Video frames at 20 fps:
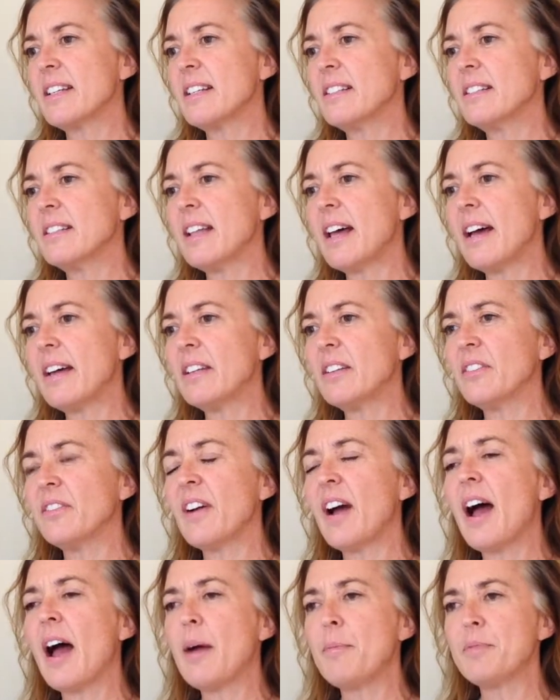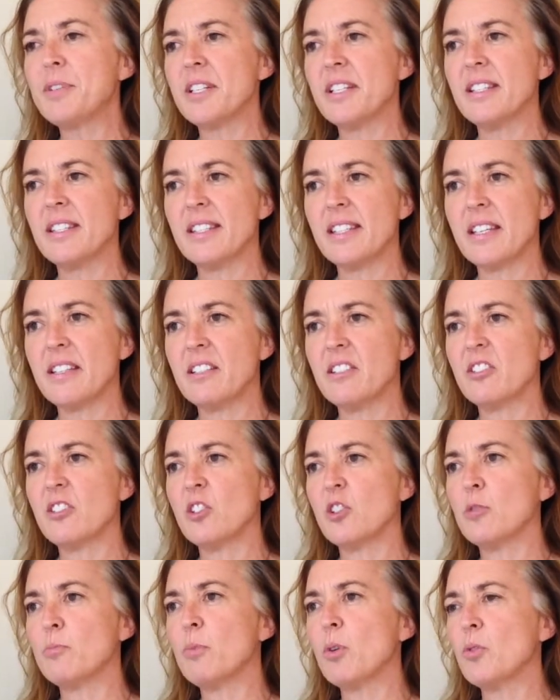a lot of options at its
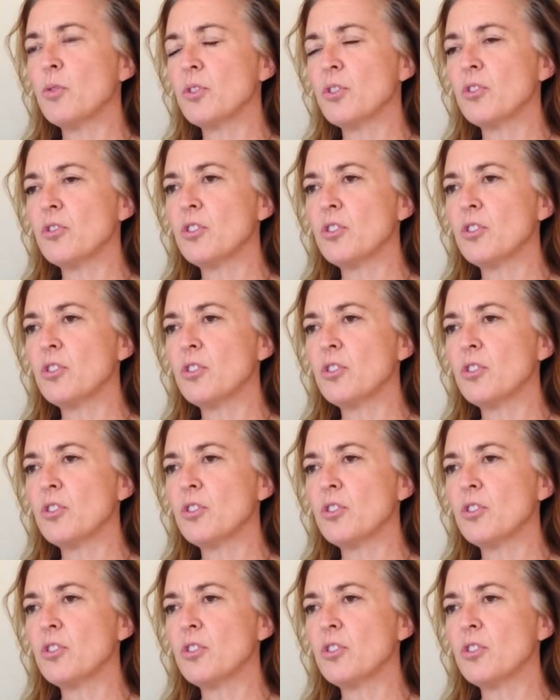disposal